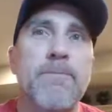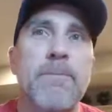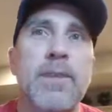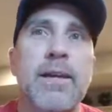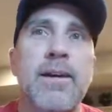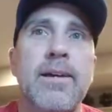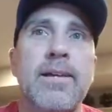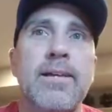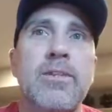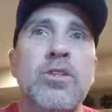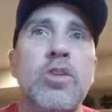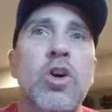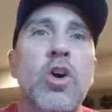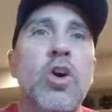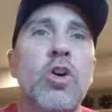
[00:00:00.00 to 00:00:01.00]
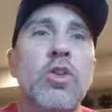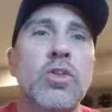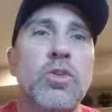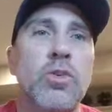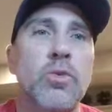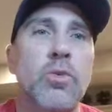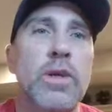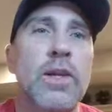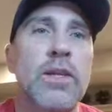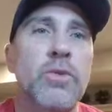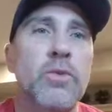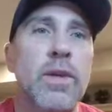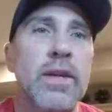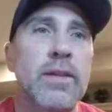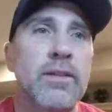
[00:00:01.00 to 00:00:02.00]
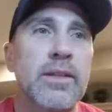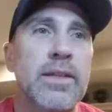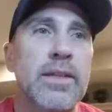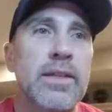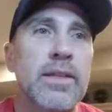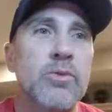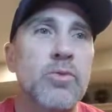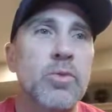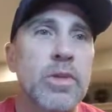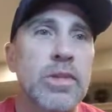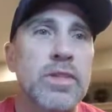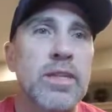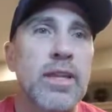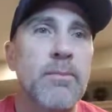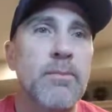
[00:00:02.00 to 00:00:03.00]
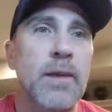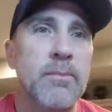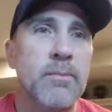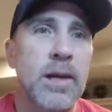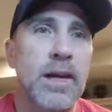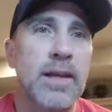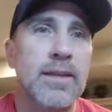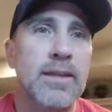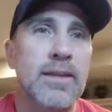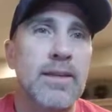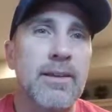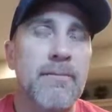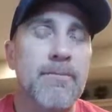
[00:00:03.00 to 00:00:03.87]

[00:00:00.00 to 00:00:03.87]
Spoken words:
It's also a way to regulate and reset my body.